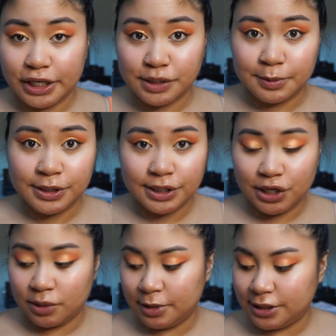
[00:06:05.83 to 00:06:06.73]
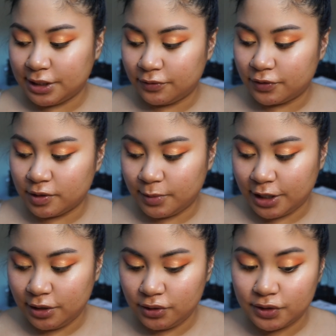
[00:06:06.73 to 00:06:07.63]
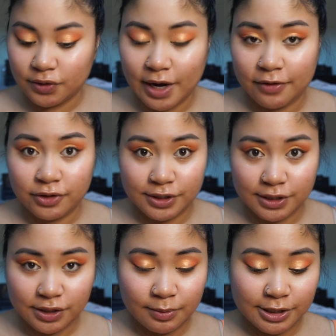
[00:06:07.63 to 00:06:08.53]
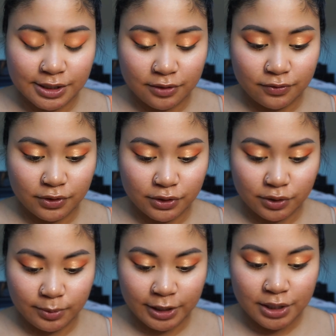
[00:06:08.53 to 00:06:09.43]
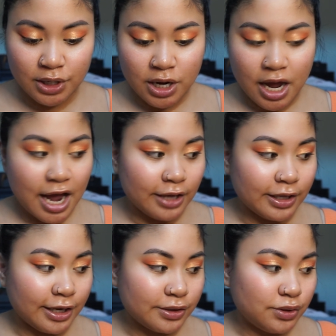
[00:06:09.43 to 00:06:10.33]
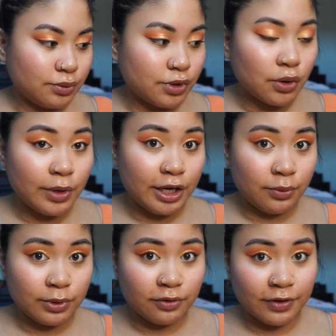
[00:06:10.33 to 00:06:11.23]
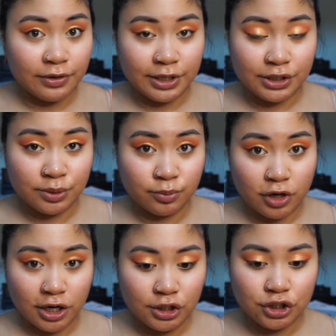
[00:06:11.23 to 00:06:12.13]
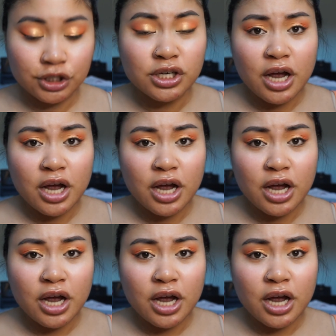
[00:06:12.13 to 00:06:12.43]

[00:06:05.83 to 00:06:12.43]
It's been sitting on my skin for a bit, so after it sits on my skin for a little bit, I like to go in with a foundation brush.